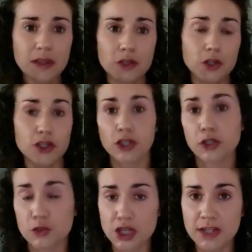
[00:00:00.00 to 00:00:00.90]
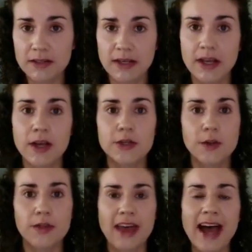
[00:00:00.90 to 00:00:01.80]
solution so
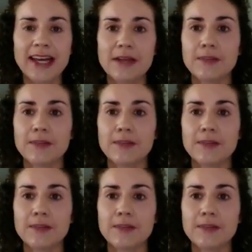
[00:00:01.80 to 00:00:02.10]
that it